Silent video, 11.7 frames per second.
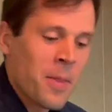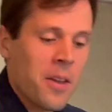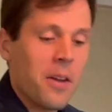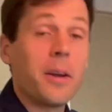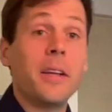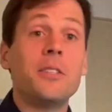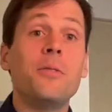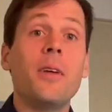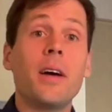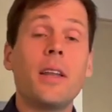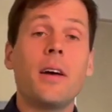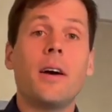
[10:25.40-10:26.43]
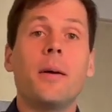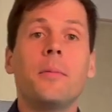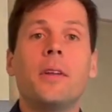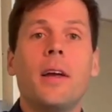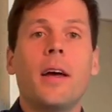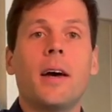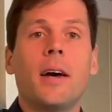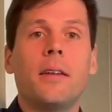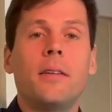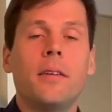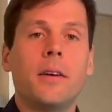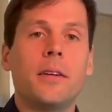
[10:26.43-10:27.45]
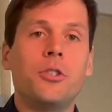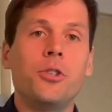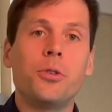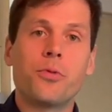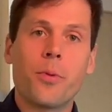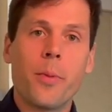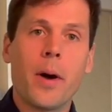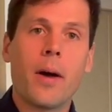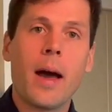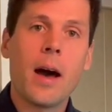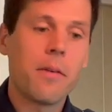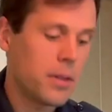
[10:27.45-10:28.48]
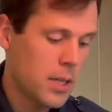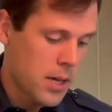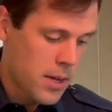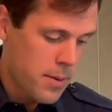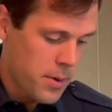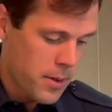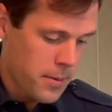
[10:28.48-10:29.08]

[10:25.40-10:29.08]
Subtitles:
Okay, to that I'm going to add juice from about half a lime.